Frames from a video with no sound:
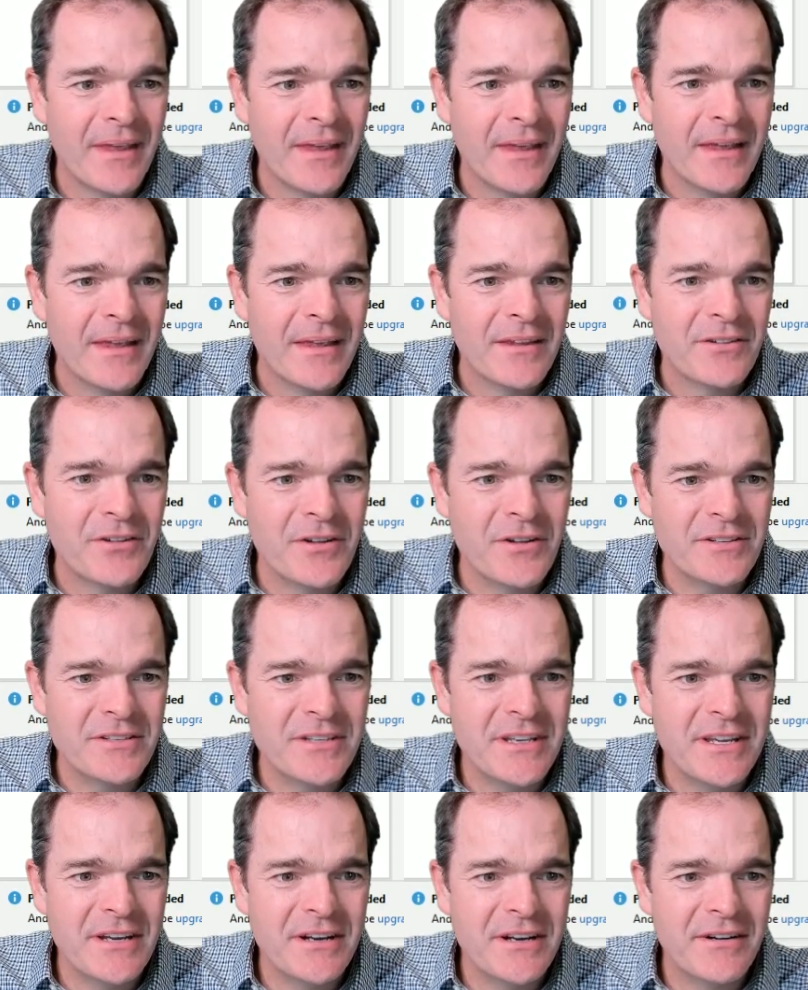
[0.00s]
So you see
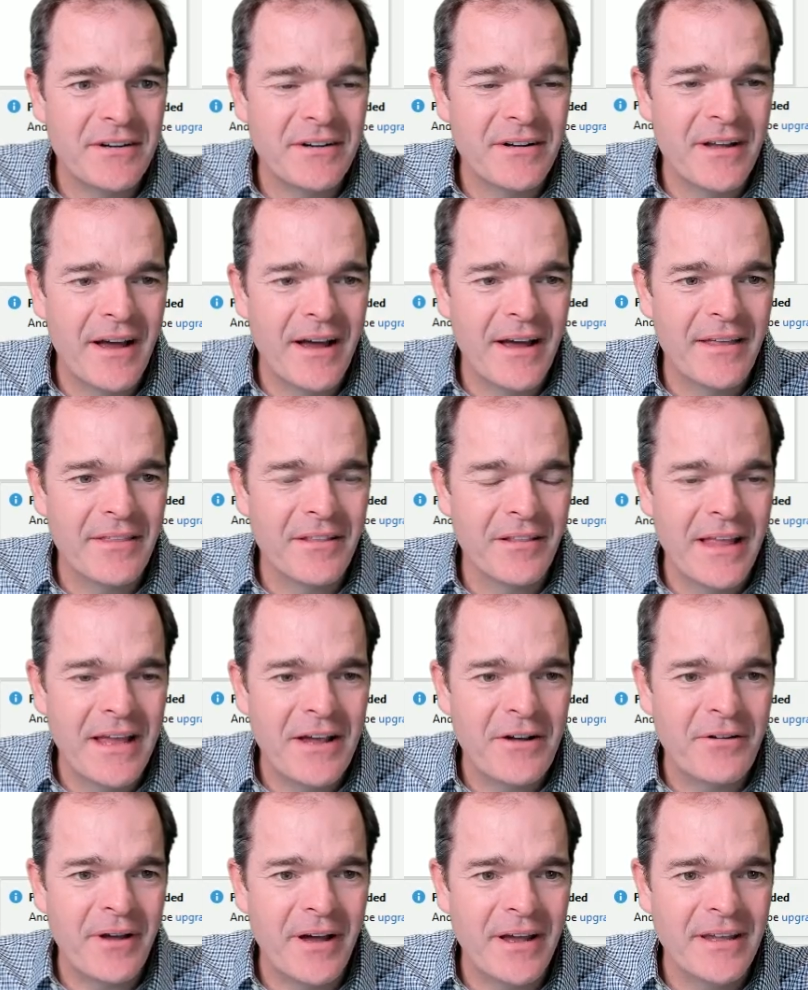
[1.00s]
here, the
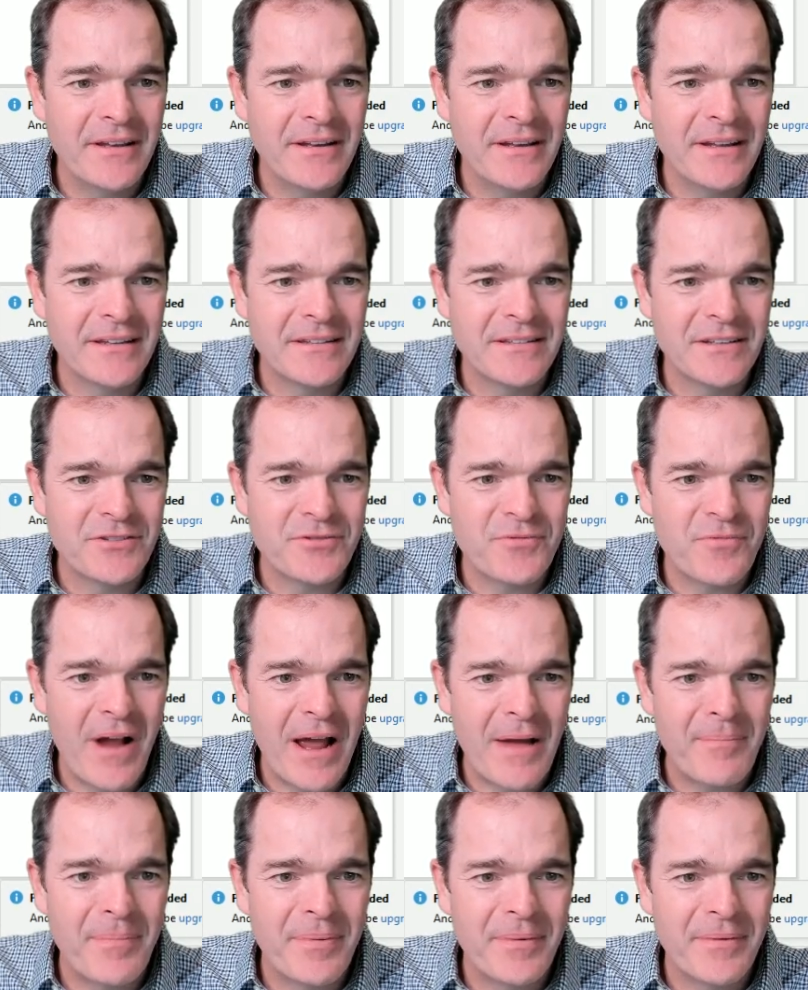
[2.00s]
layout height, it says
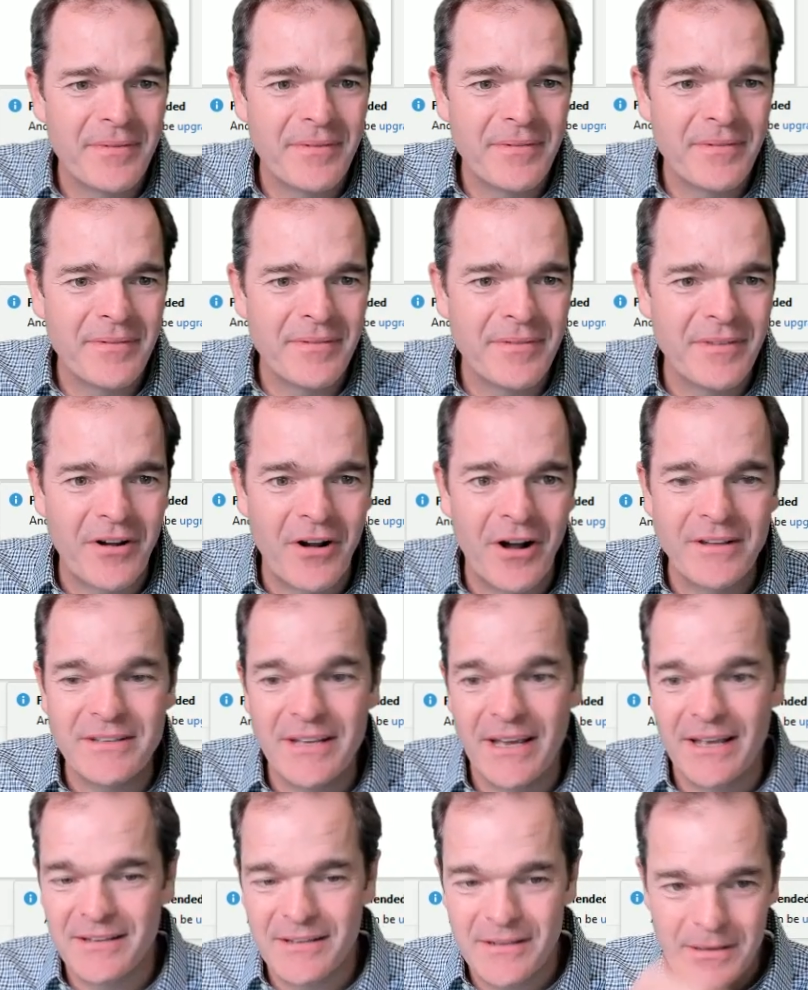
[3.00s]
wrap the
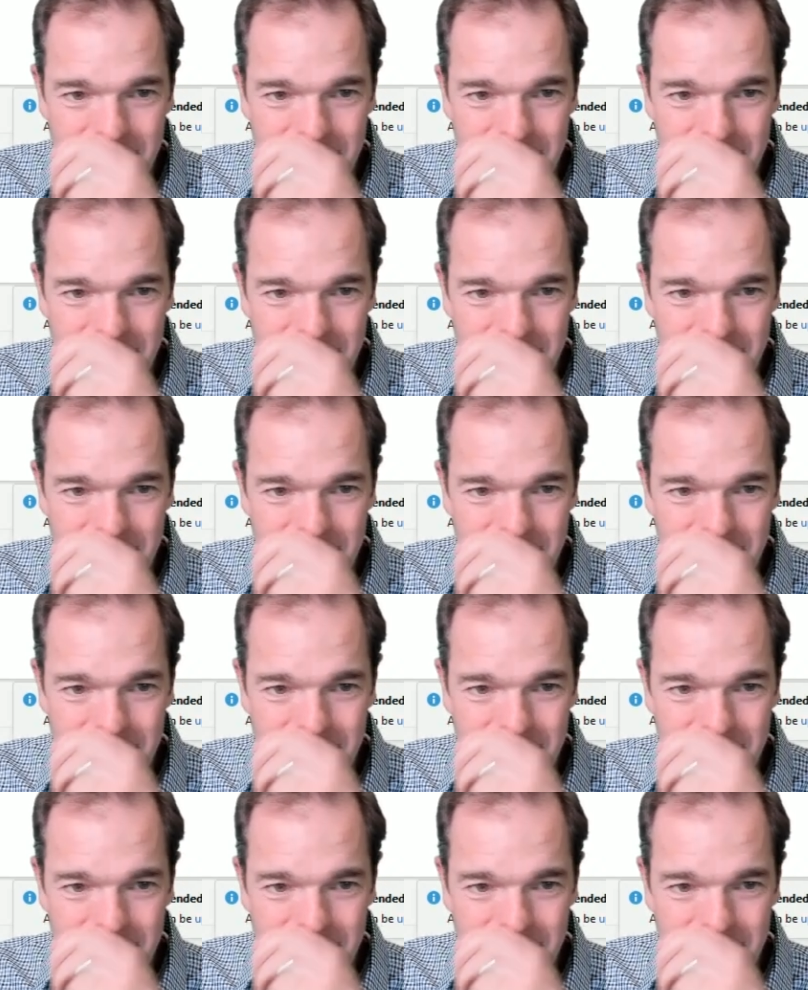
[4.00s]
content.